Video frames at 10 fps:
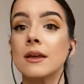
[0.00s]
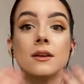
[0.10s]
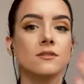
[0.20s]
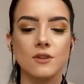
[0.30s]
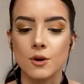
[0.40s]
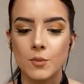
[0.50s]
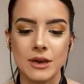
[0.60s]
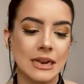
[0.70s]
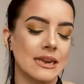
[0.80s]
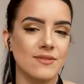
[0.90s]
So we're going
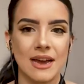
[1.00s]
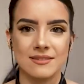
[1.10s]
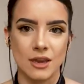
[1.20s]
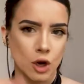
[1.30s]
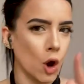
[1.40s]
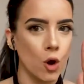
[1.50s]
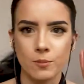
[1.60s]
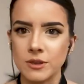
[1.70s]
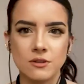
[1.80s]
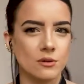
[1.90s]
to leave that as like an
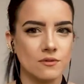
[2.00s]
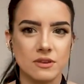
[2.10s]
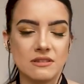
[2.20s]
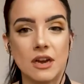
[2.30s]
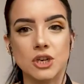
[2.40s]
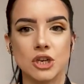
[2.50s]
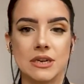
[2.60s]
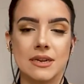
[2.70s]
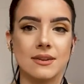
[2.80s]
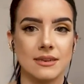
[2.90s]
open sort of
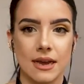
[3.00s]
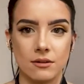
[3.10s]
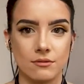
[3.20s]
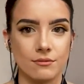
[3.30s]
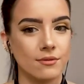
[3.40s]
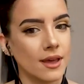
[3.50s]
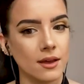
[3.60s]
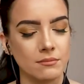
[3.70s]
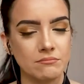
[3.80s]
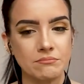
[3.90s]
discussion down there.